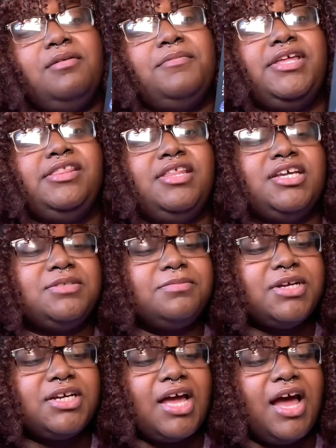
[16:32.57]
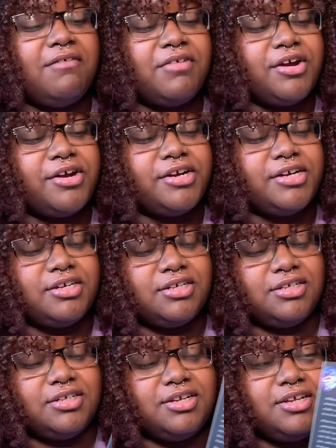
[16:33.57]
And this book I've heard
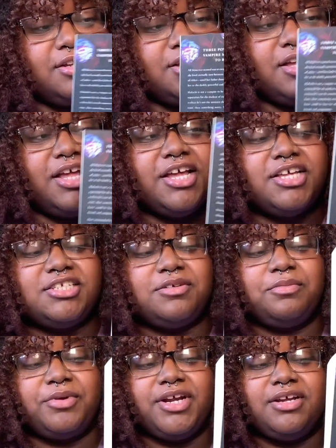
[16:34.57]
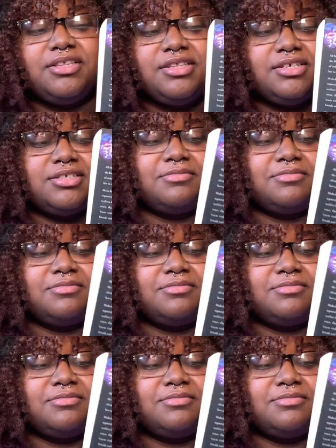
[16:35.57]
some pretty good things